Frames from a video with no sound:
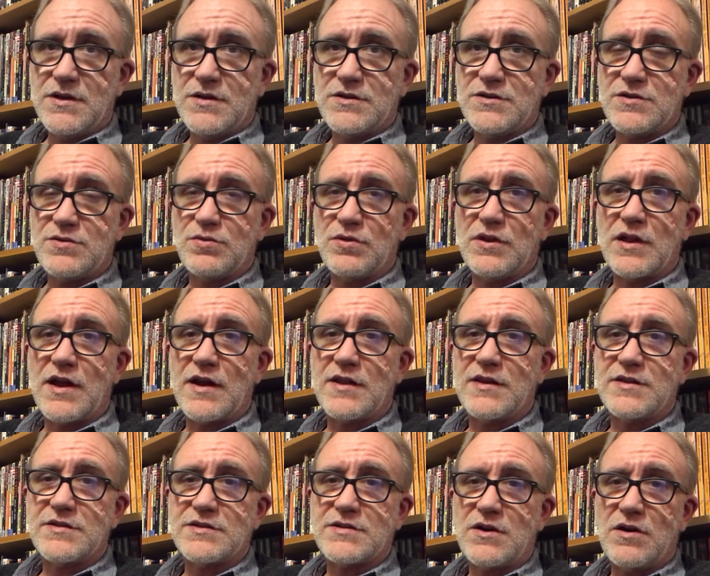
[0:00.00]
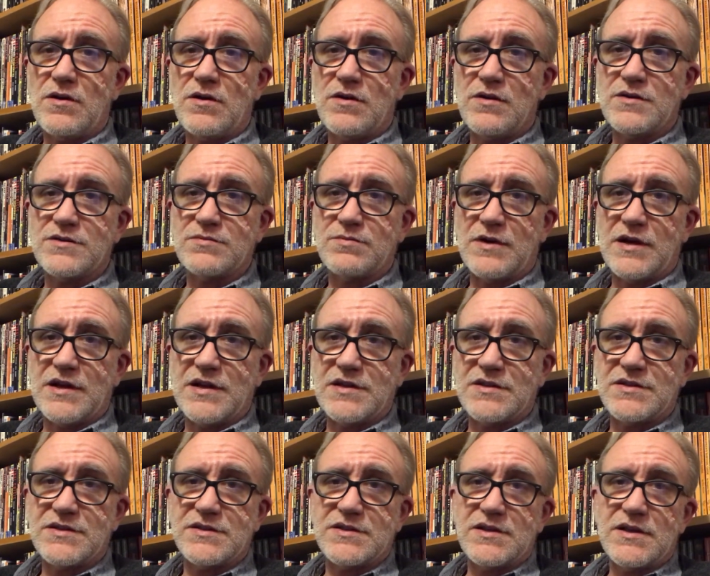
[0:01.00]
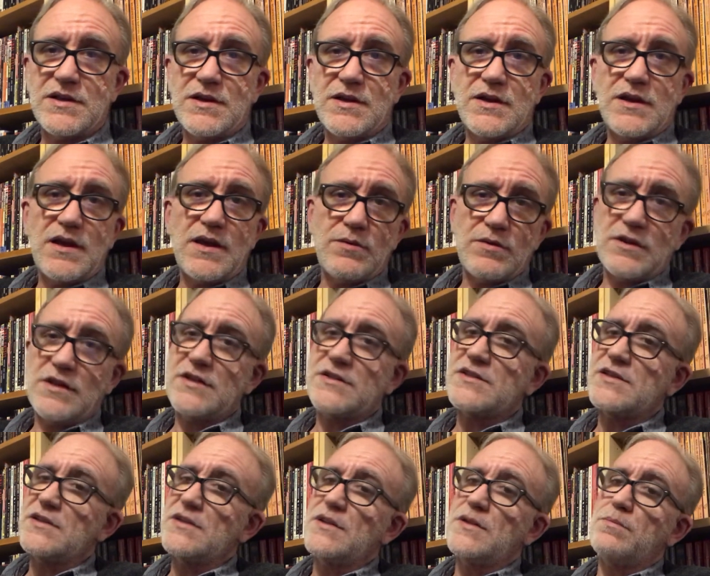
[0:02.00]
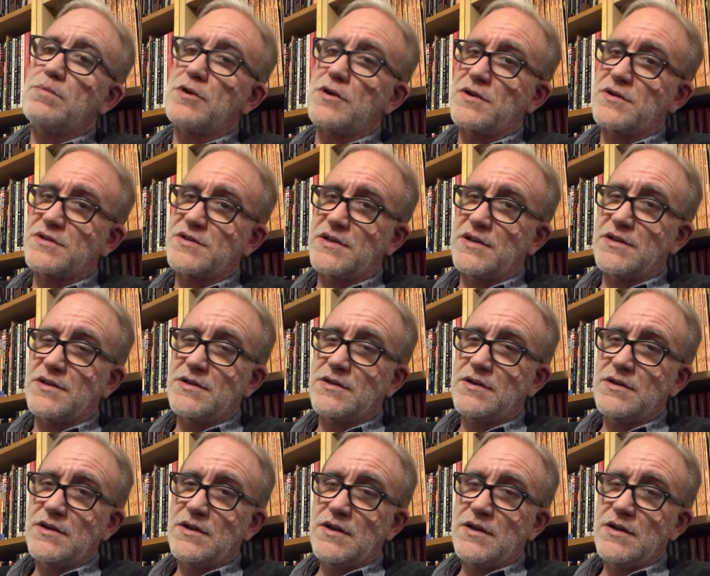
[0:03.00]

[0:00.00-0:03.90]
to a lot of these calls was he would listen to the person.